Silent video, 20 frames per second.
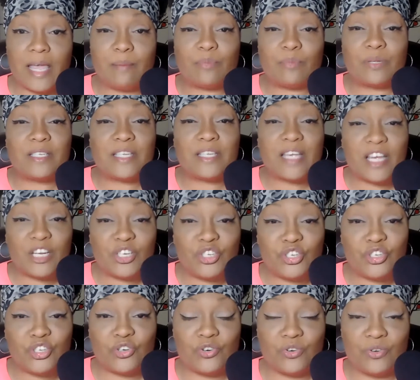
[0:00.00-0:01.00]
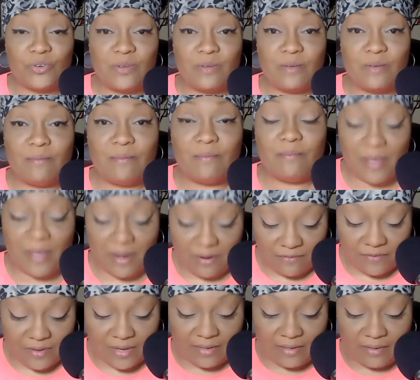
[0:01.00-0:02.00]
a potential
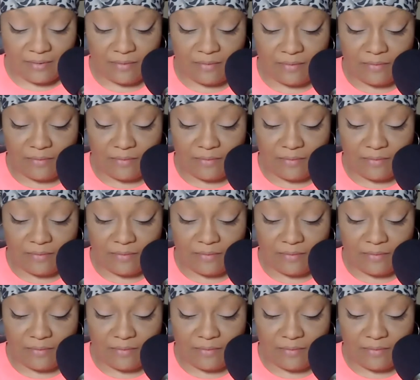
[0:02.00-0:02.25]
benefit,